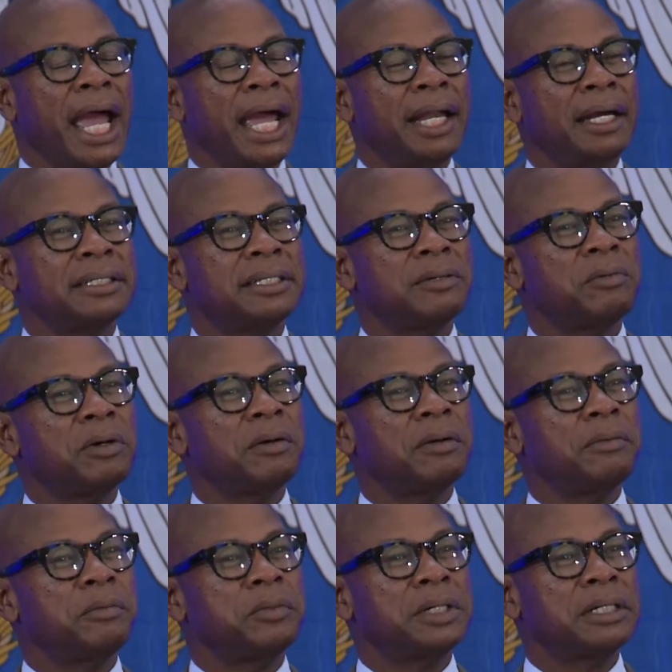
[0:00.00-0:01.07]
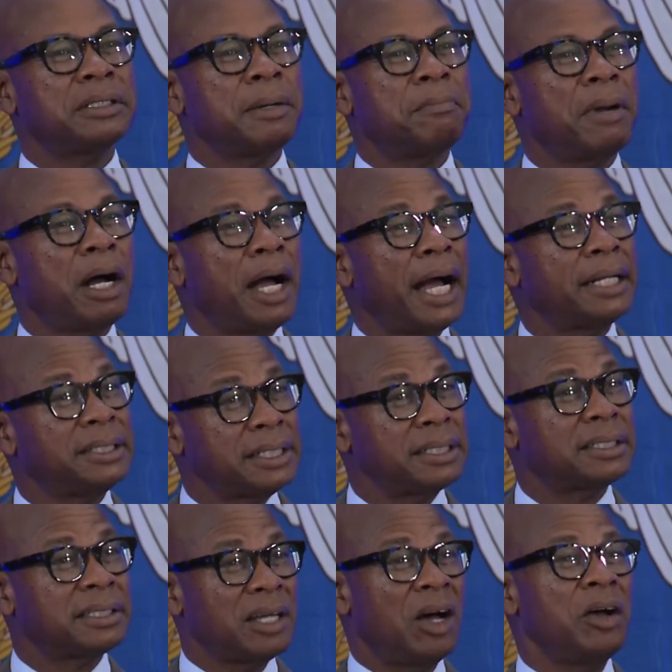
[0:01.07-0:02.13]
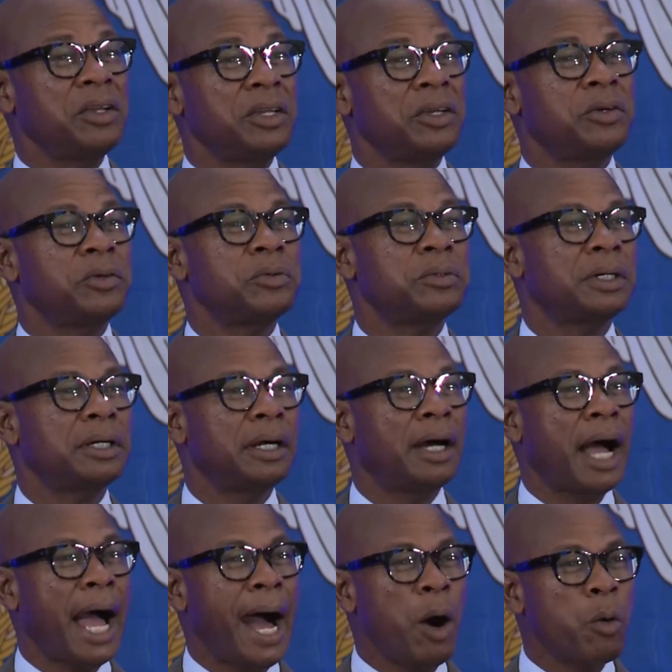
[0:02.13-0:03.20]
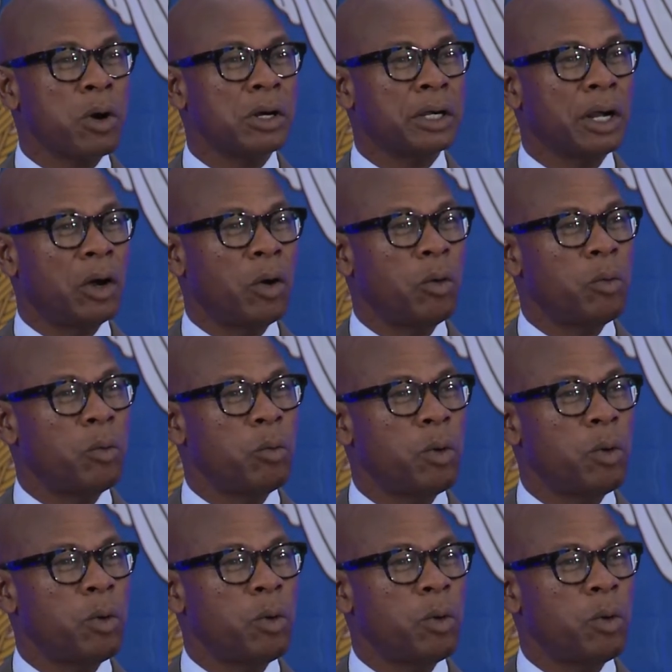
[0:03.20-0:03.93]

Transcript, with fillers: And I said, well, I said, Ma, I just saw you an hour ago.